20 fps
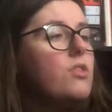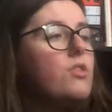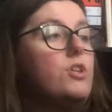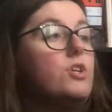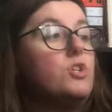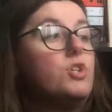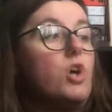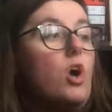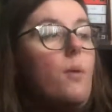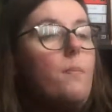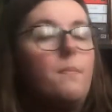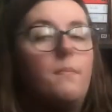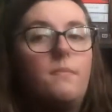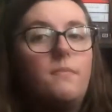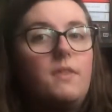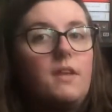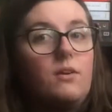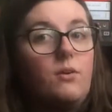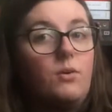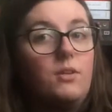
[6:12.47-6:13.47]

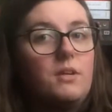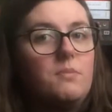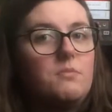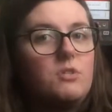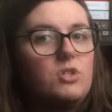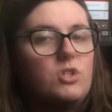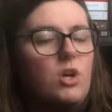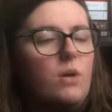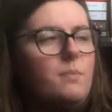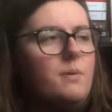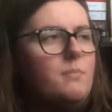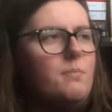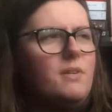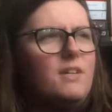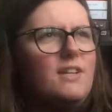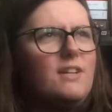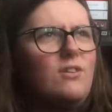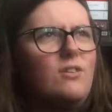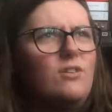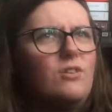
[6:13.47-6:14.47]
they're calling him the Chopper,
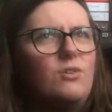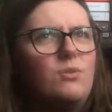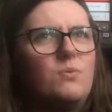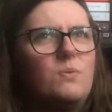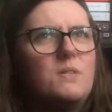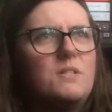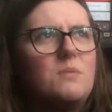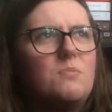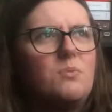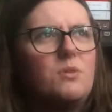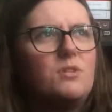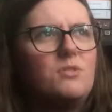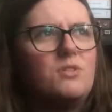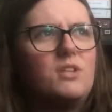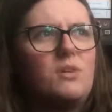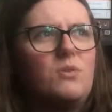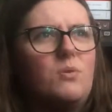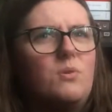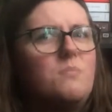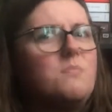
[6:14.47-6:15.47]
but then on Goodreads I'm pretty sure
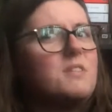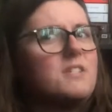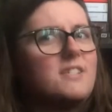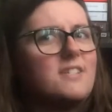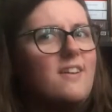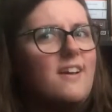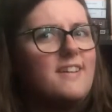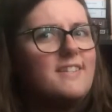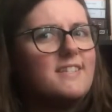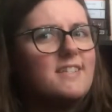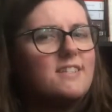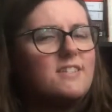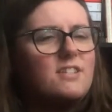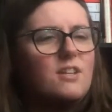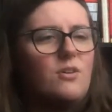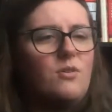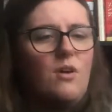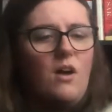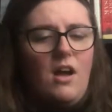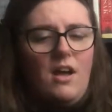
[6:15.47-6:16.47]
they called him the Slicer,
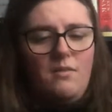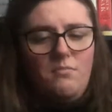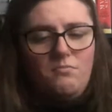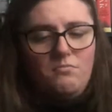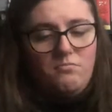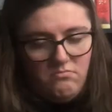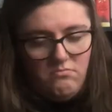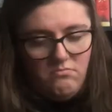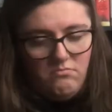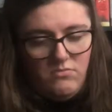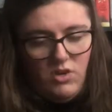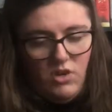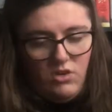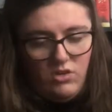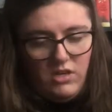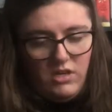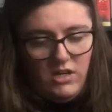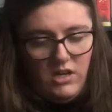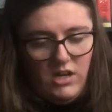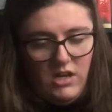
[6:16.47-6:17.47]
so I'm
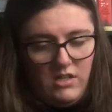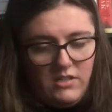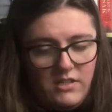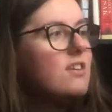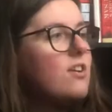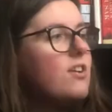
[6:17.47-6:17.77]
not gonna ask.